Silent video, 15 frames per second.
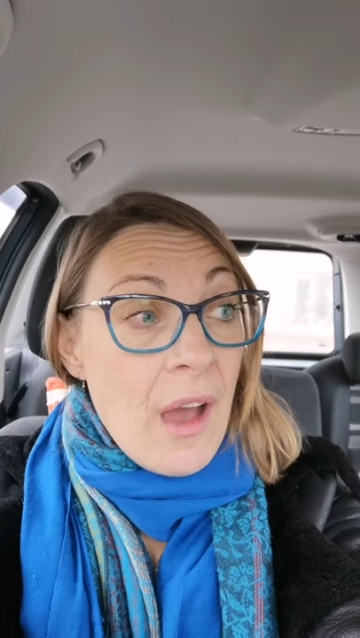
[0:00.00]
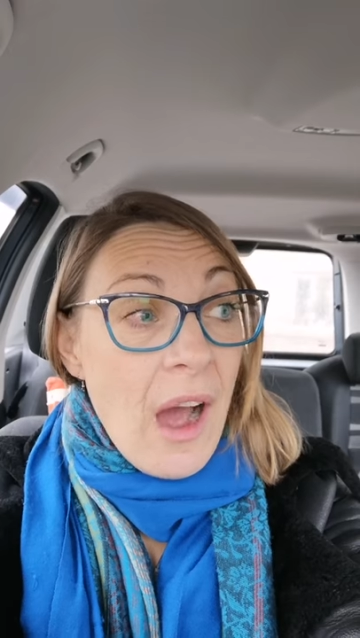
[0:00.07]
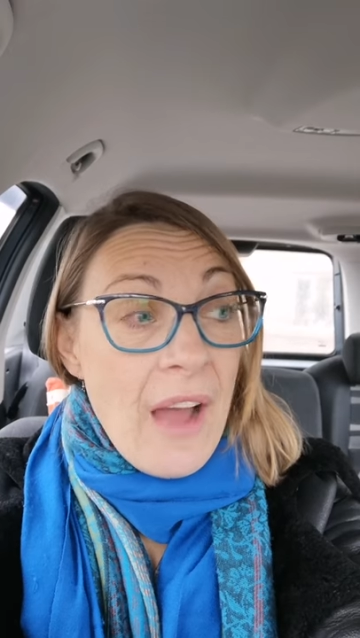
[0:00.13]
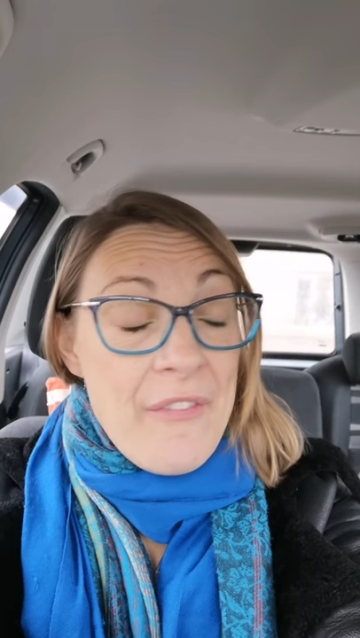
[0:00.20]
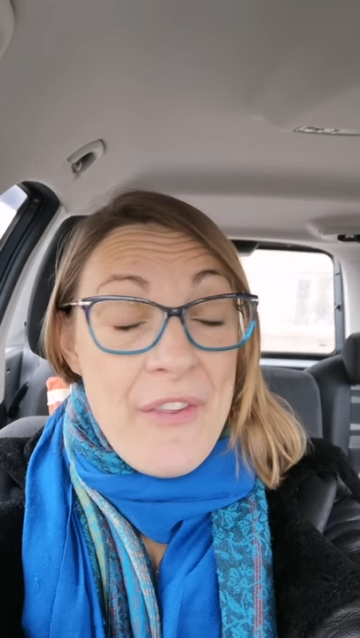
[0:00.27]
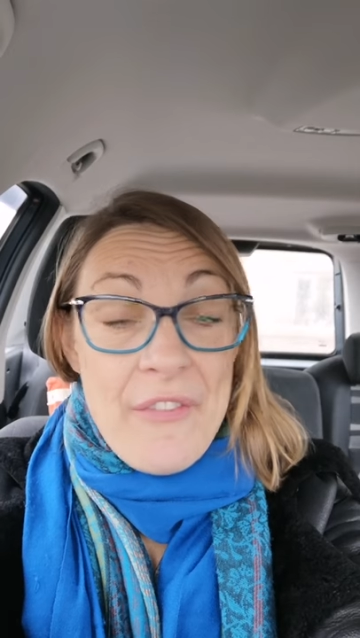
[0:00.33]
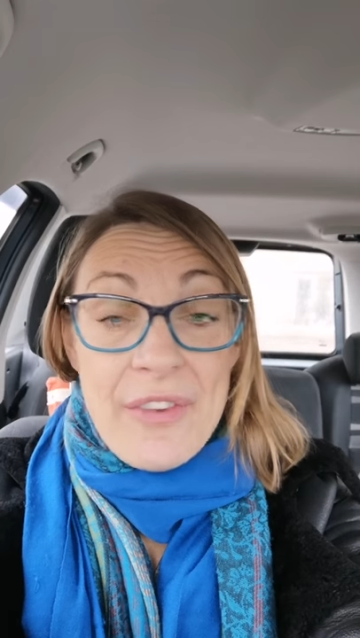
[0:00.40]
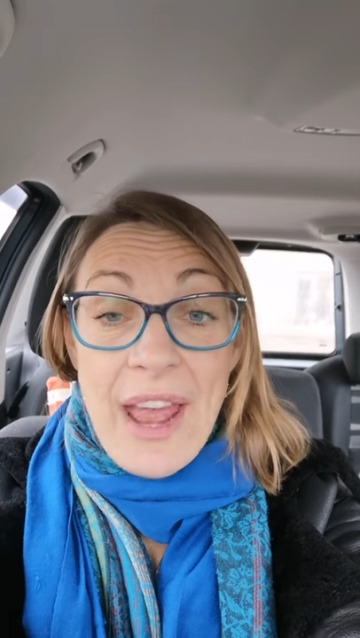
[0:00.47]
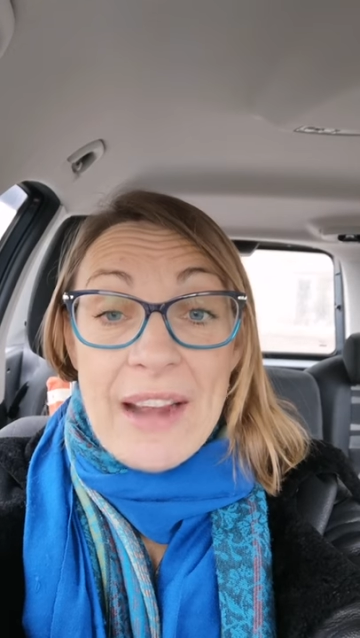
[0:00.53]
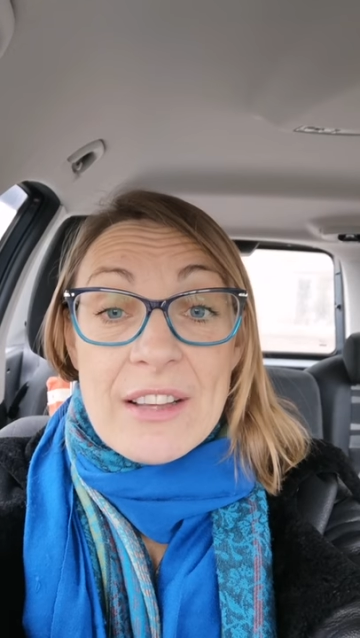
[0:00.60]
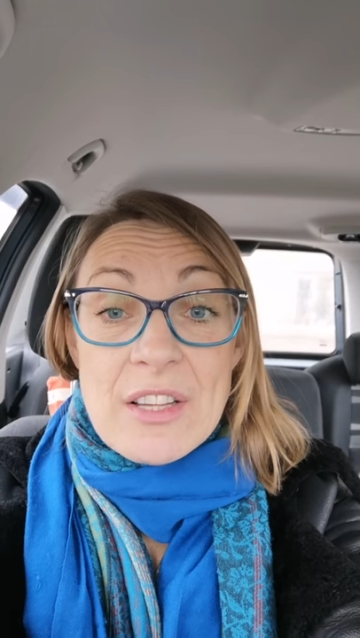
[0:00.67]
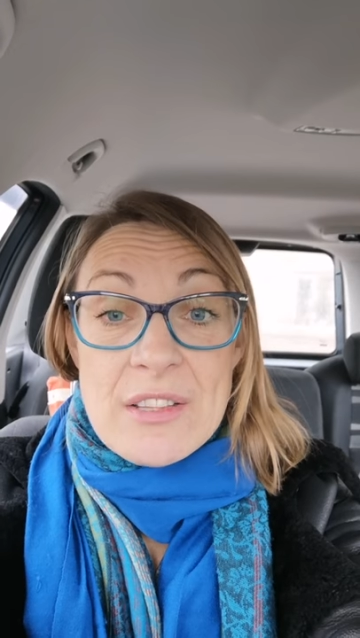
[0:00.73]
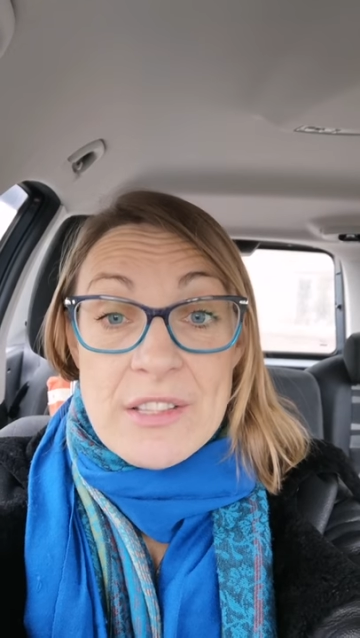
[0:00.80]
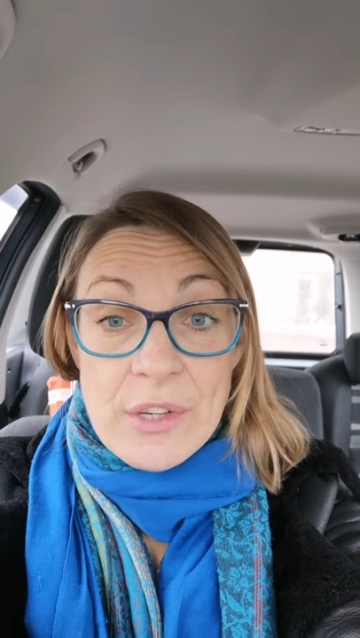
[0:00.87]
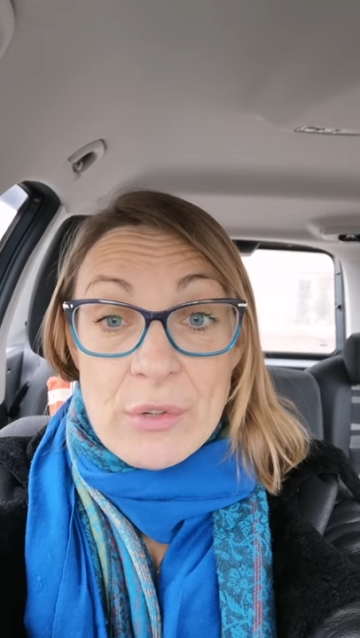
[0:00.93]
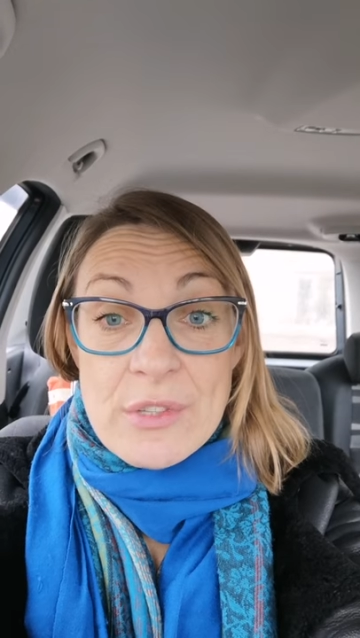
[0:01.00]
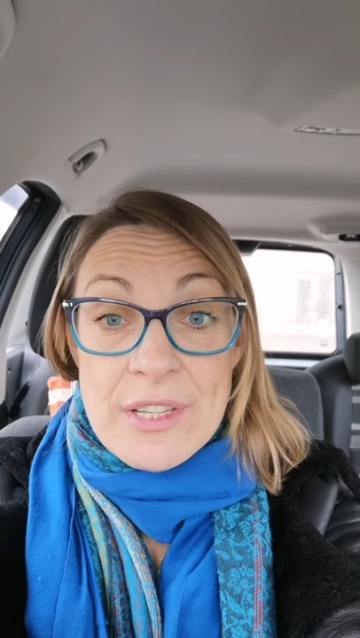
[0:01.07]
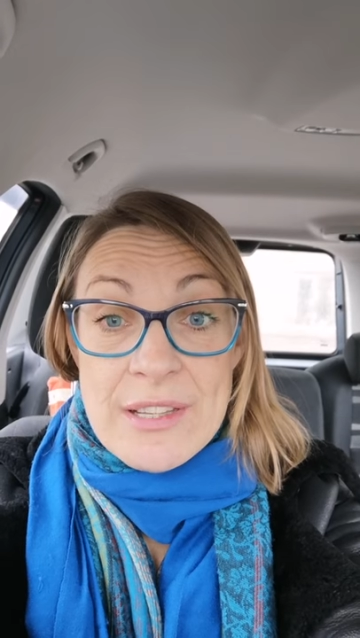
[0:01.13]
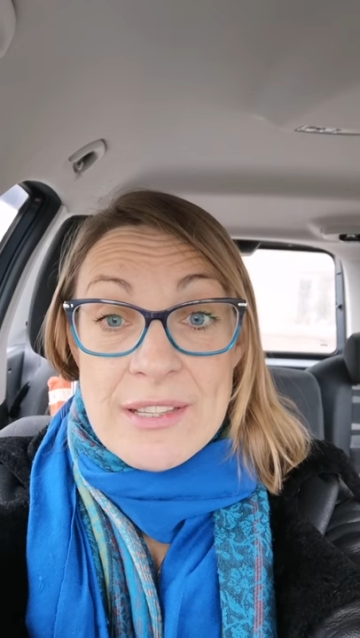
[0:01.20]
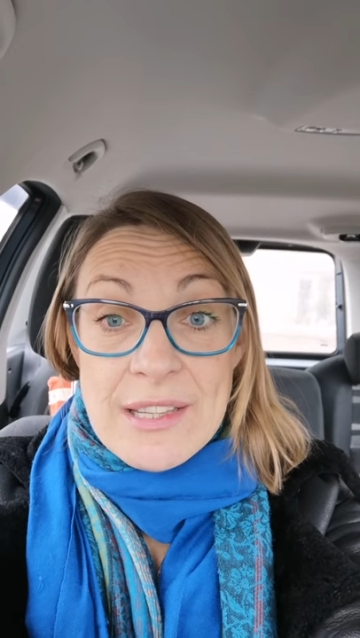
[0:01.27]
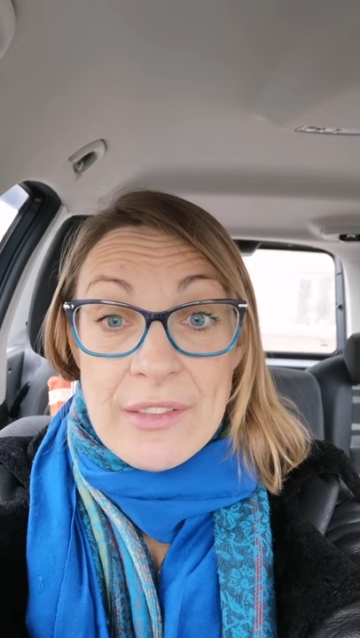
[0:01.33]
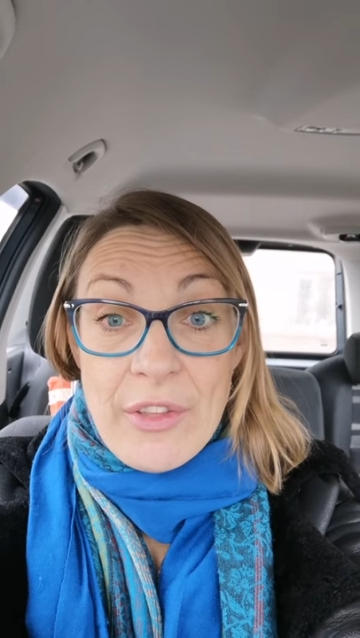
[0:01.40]
I've even had
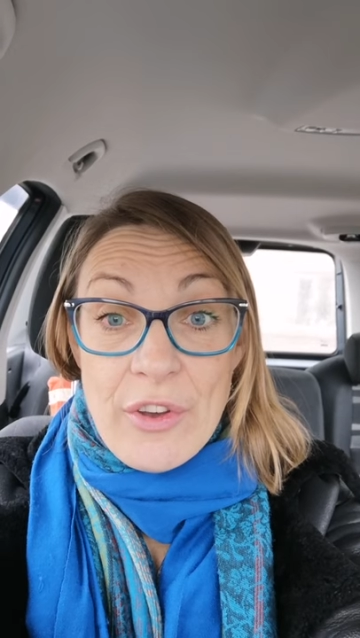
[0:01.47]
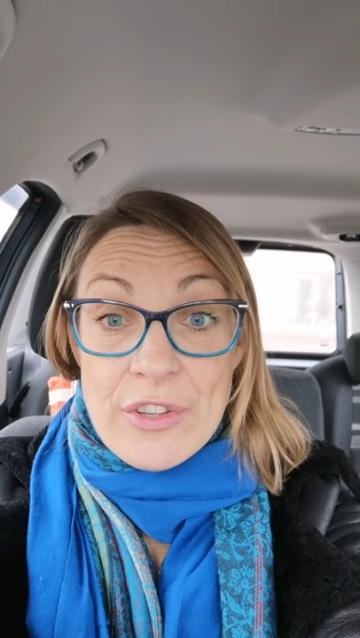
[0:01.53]
consultants at the